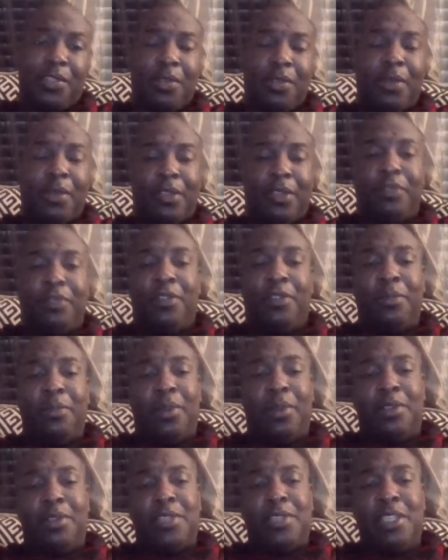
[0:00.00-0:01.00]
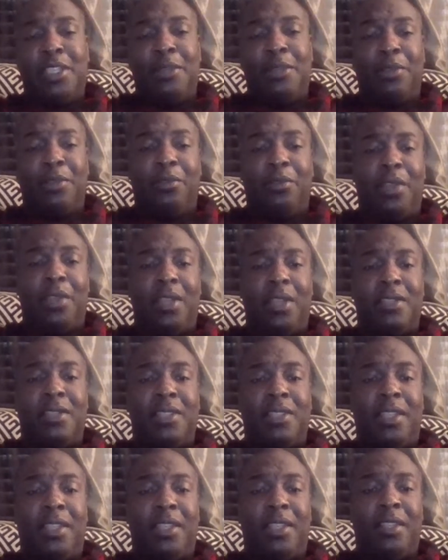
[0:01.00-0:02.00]
about the football team, the
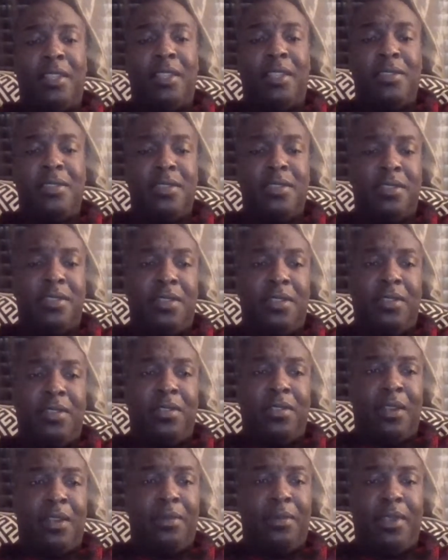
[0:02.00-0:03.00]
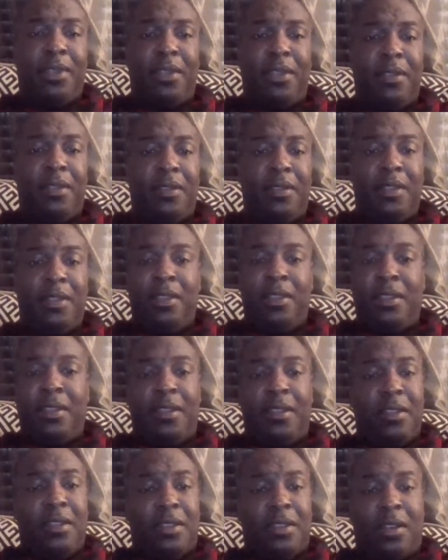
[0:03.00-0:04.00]
Redskins. I mean,
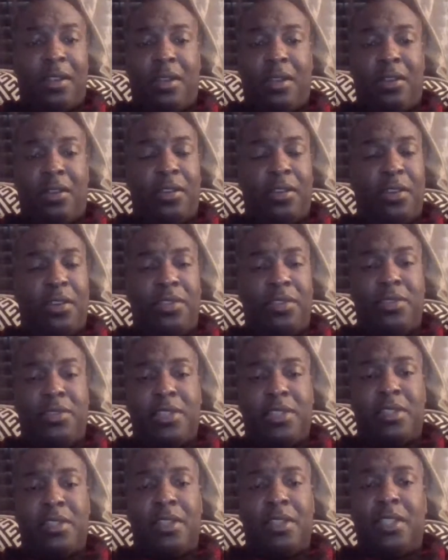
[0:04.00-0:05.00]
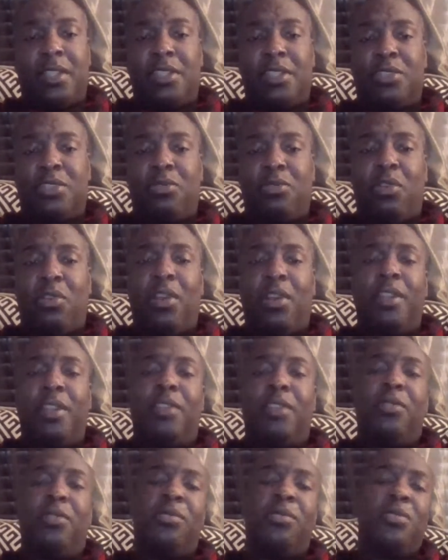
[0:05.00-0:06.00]
are you just going to destroy
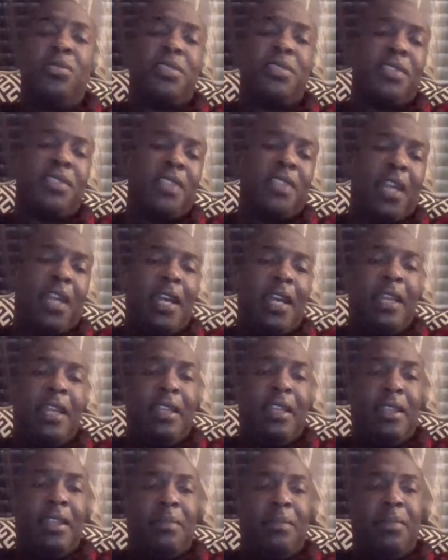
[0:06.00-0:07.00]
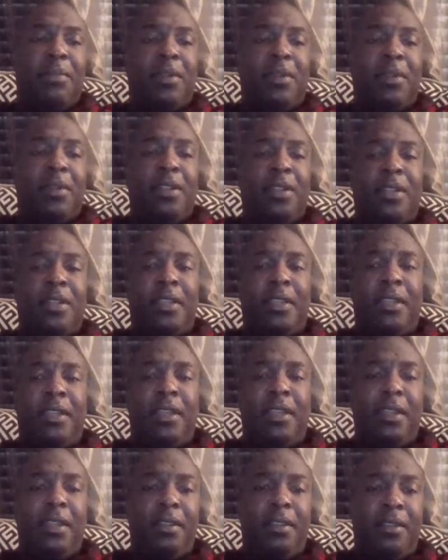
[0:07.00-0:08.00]
the whole society and build it
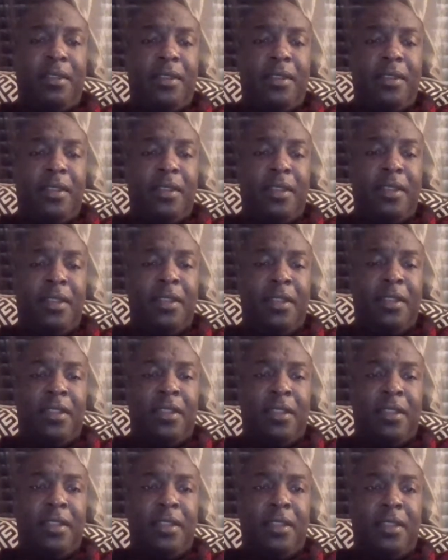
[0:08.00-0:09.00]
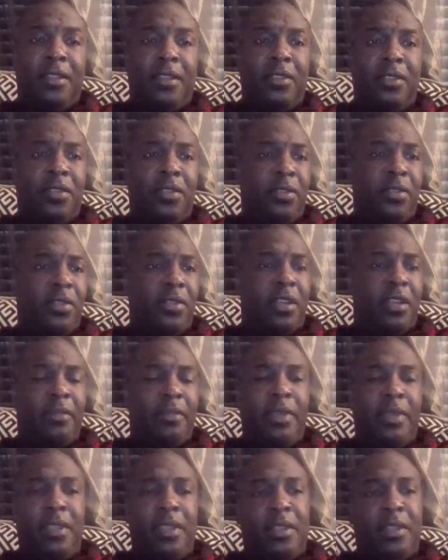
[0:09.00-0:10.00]
again? I
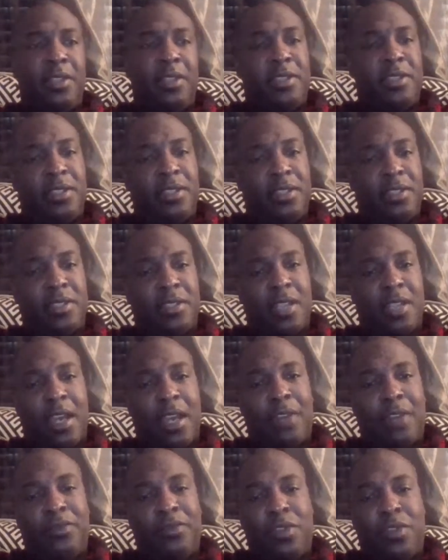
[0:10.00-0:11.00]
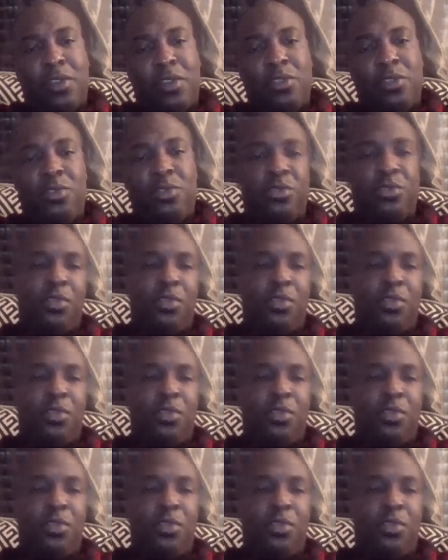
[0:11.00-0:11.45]
mean, it's just how far do you